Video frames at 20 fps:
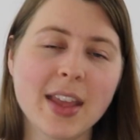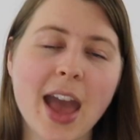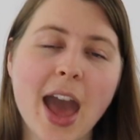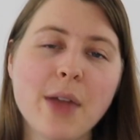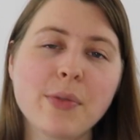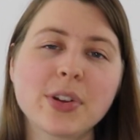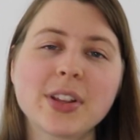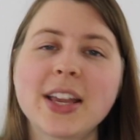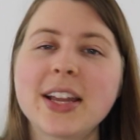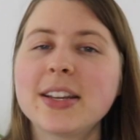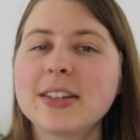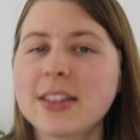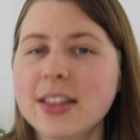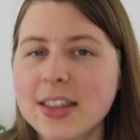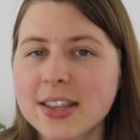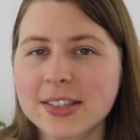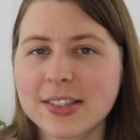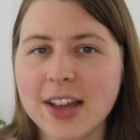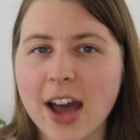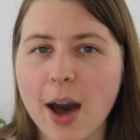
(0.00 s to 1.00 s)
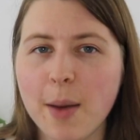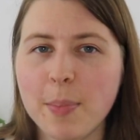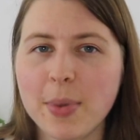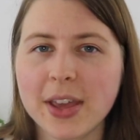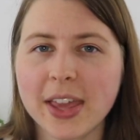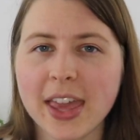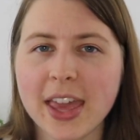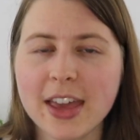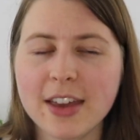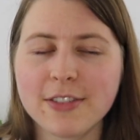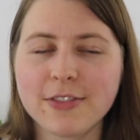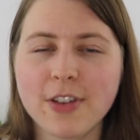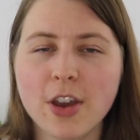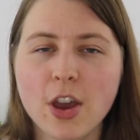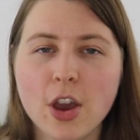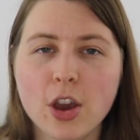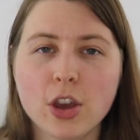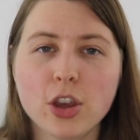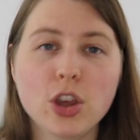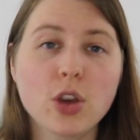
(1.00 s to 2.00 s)
And related to this topic, if
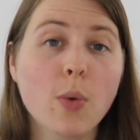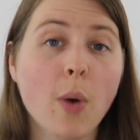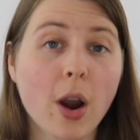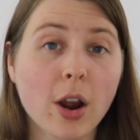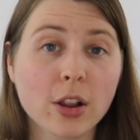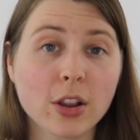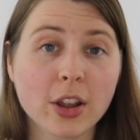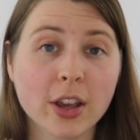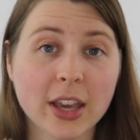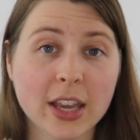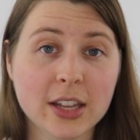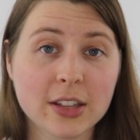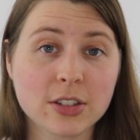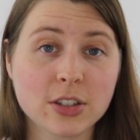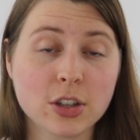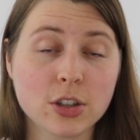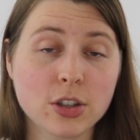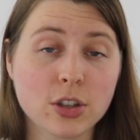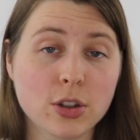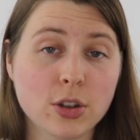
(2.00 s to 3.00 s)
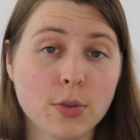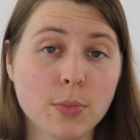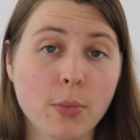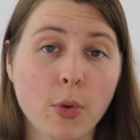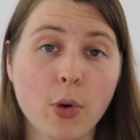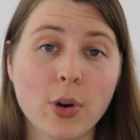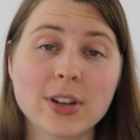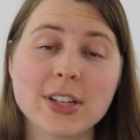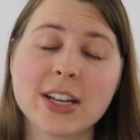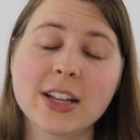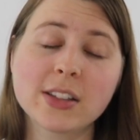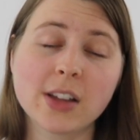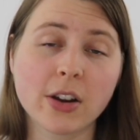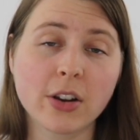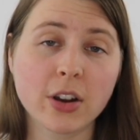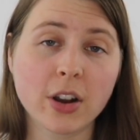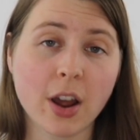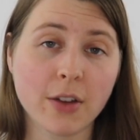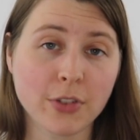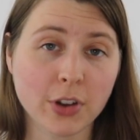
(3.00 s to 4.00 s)
you are looking to do more
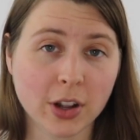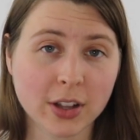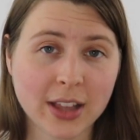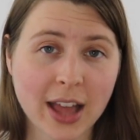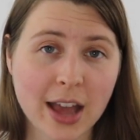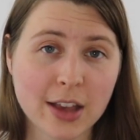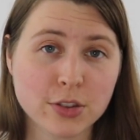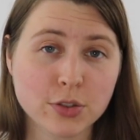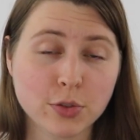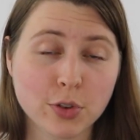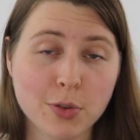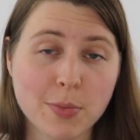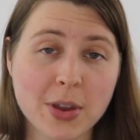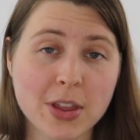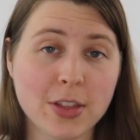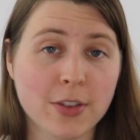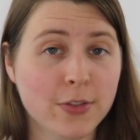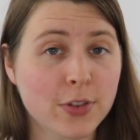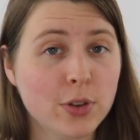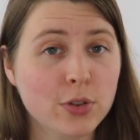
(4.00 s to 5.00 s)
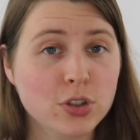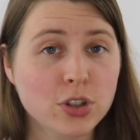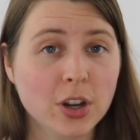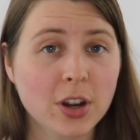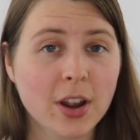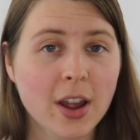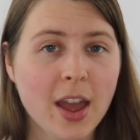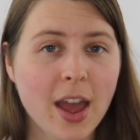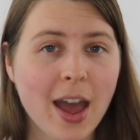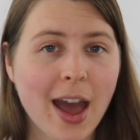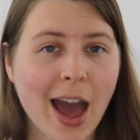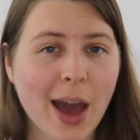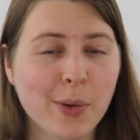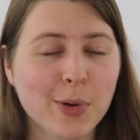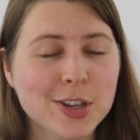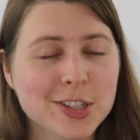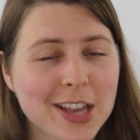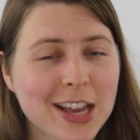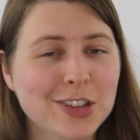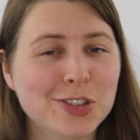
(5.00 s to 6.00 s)
decluttering of your classroom in the future, I
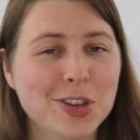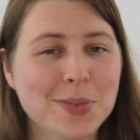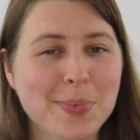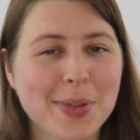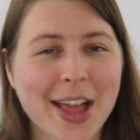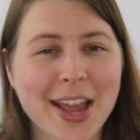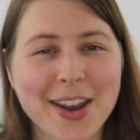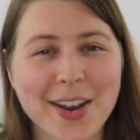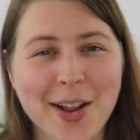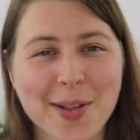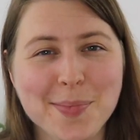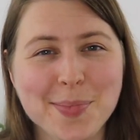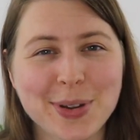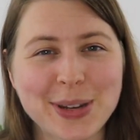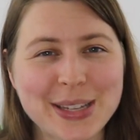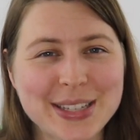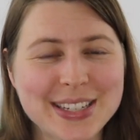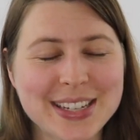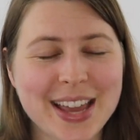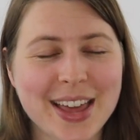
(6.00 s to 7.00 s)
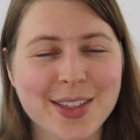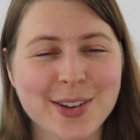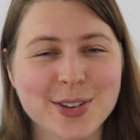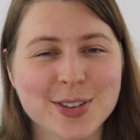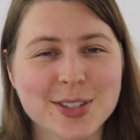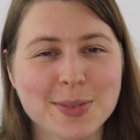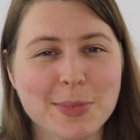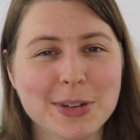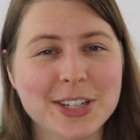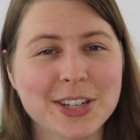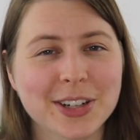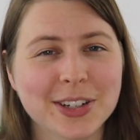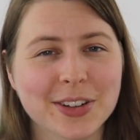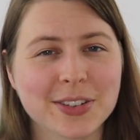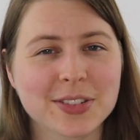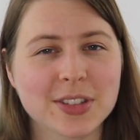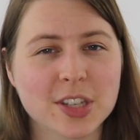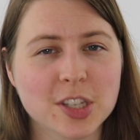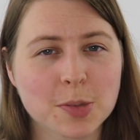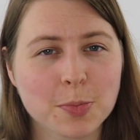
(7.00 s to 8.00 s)
was actually planning on putting together some
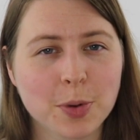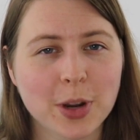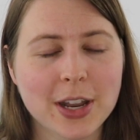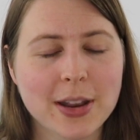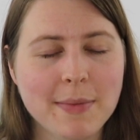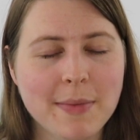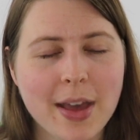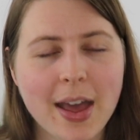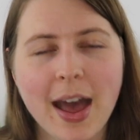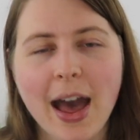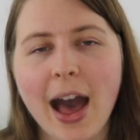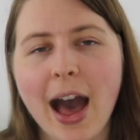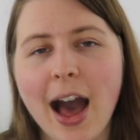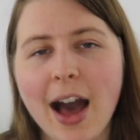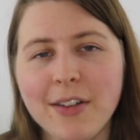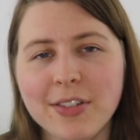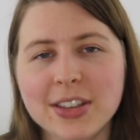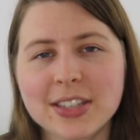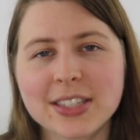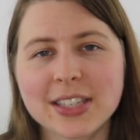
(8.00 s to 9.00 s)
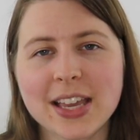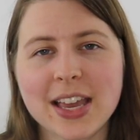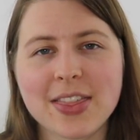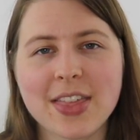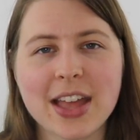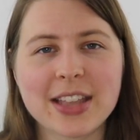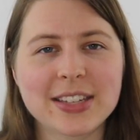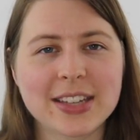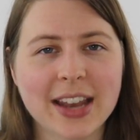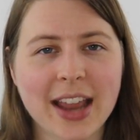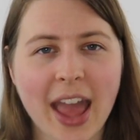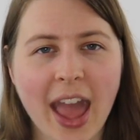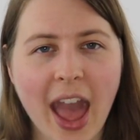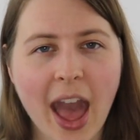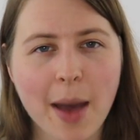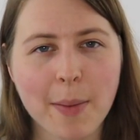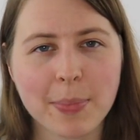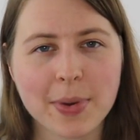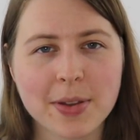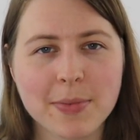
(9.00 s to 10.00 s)
materials this spring. Obviously, that didn't
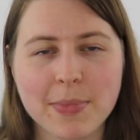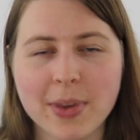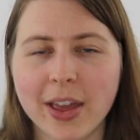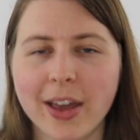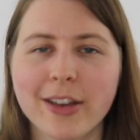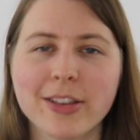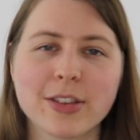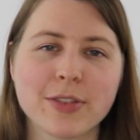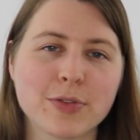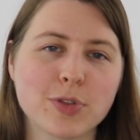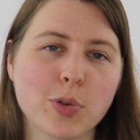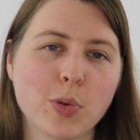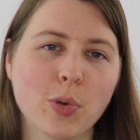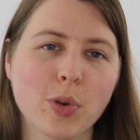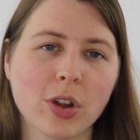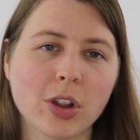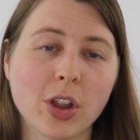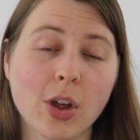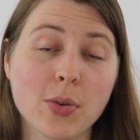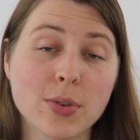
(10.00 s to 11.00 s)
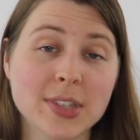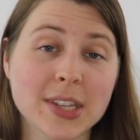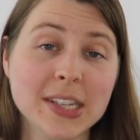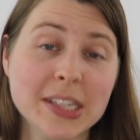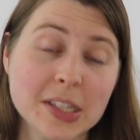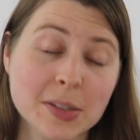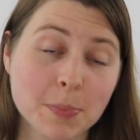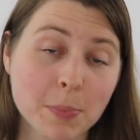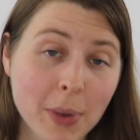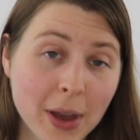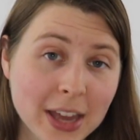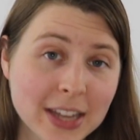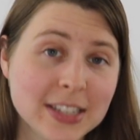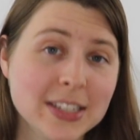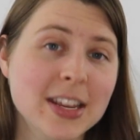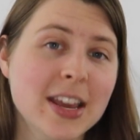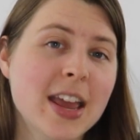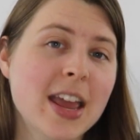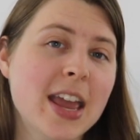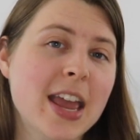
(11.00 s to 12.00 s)
happen because of school closings, but
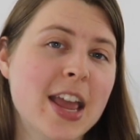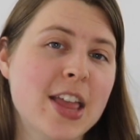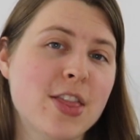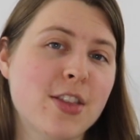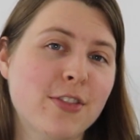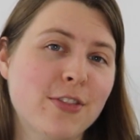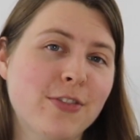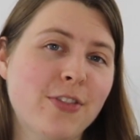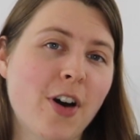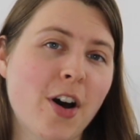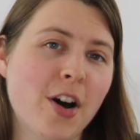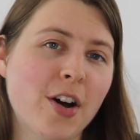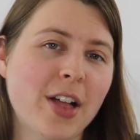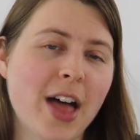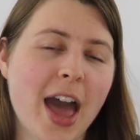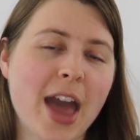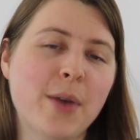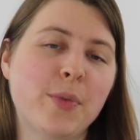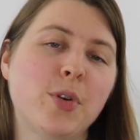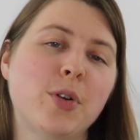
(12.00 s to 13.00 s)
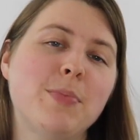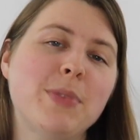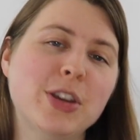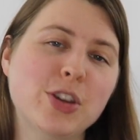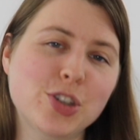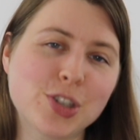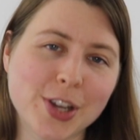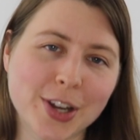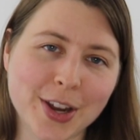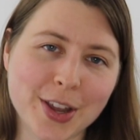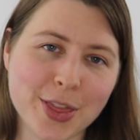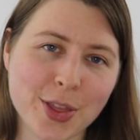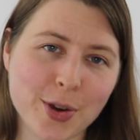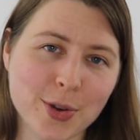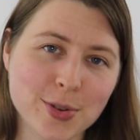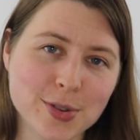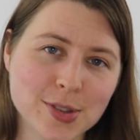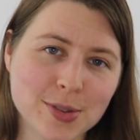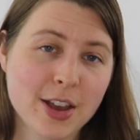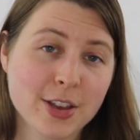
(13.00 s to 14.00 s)
in the fall, I will be sharing
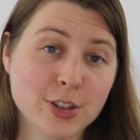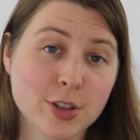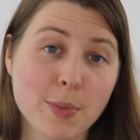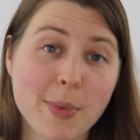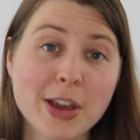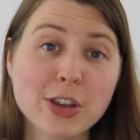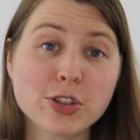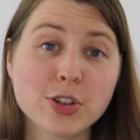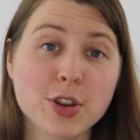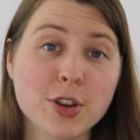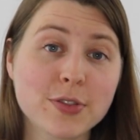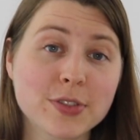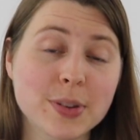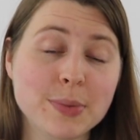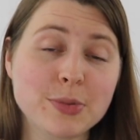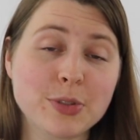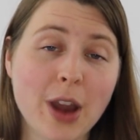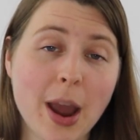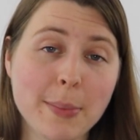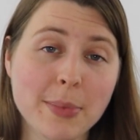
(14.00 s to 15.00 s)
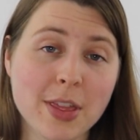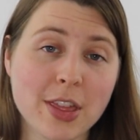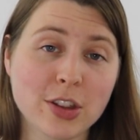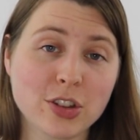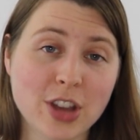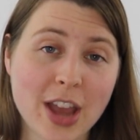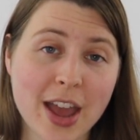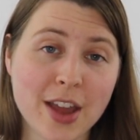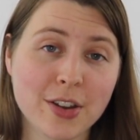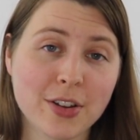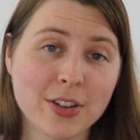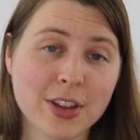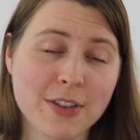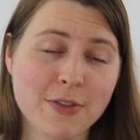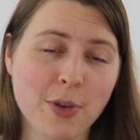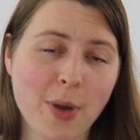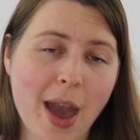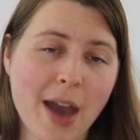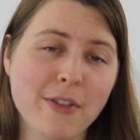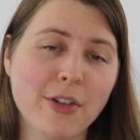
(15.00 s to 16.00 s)
those. So make sure you subscribe to the channel
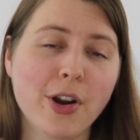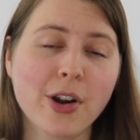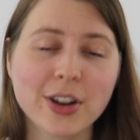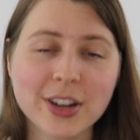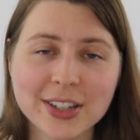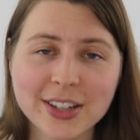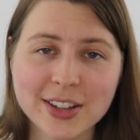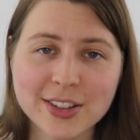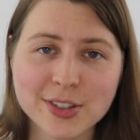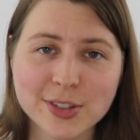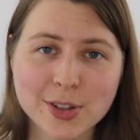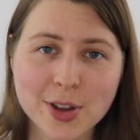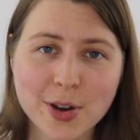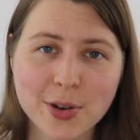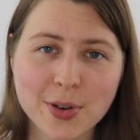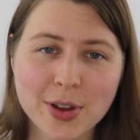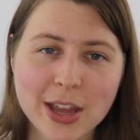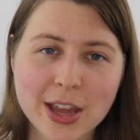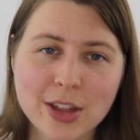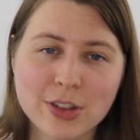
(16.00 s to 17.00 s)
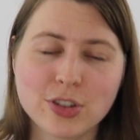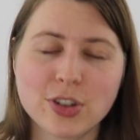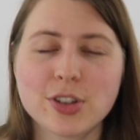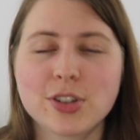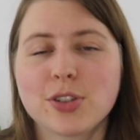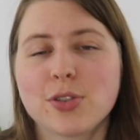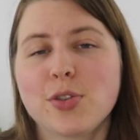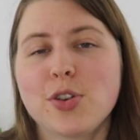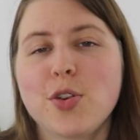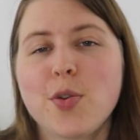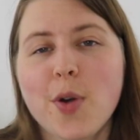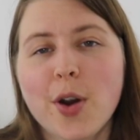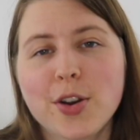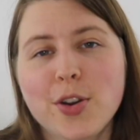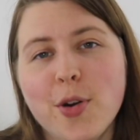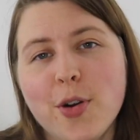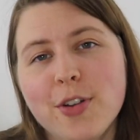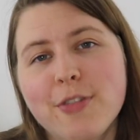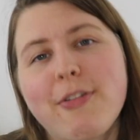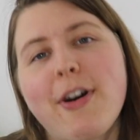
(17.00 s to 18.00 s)
if you haven't already done so, just so you are
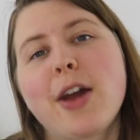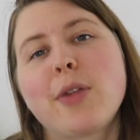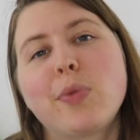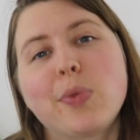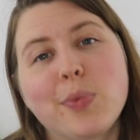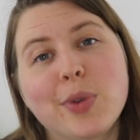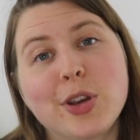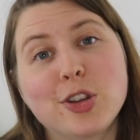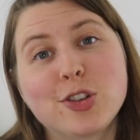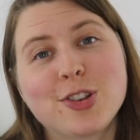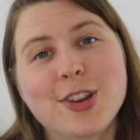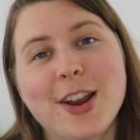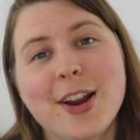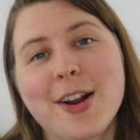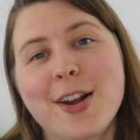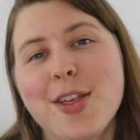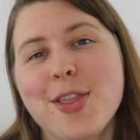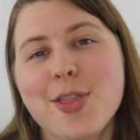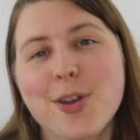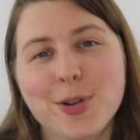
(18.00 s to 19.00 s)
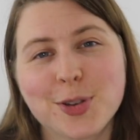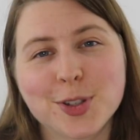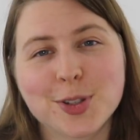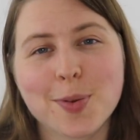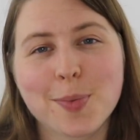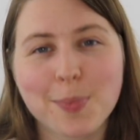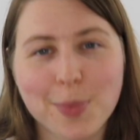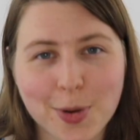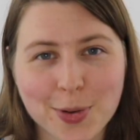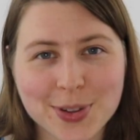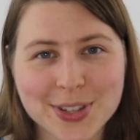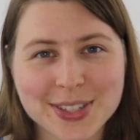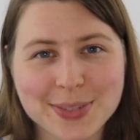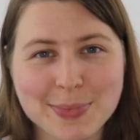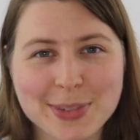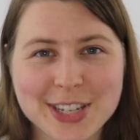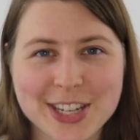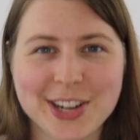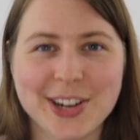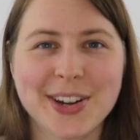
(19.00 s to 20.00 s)
notified when we share those bonus
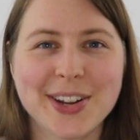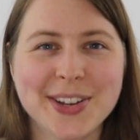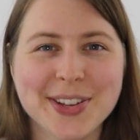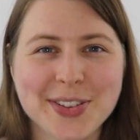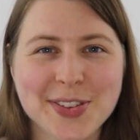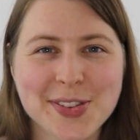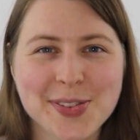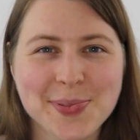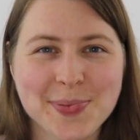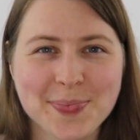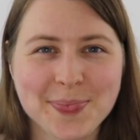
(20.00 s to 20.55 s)
materials.